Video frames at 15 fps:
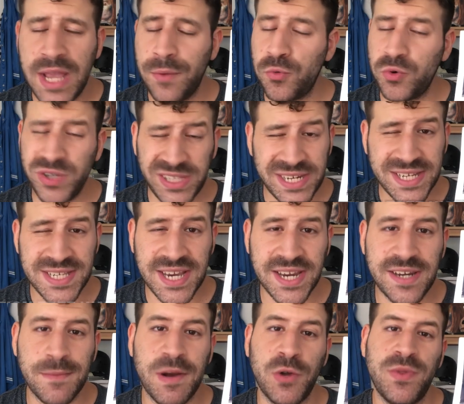I'm really
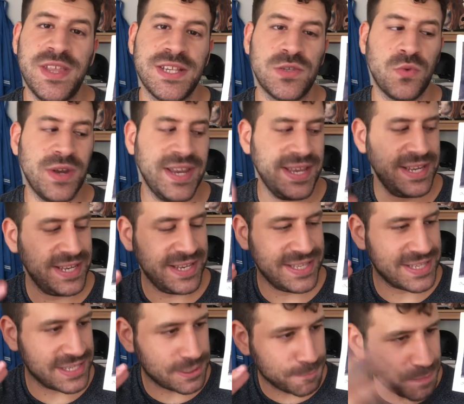excited about this one, and
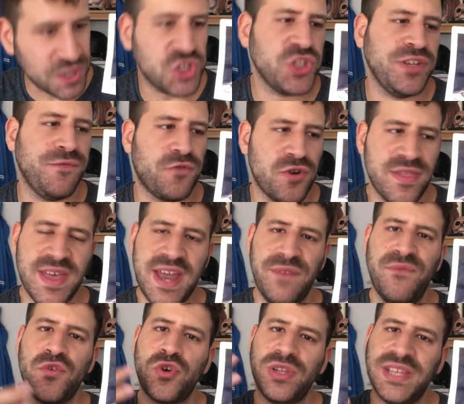it's especially for
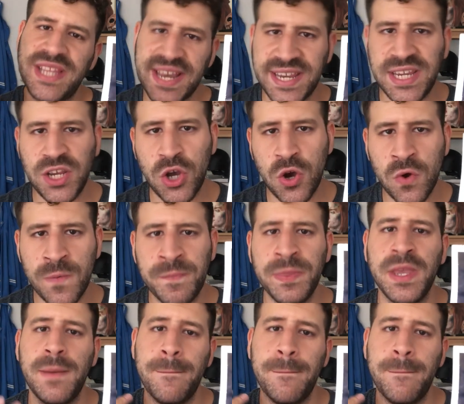that, for letting go,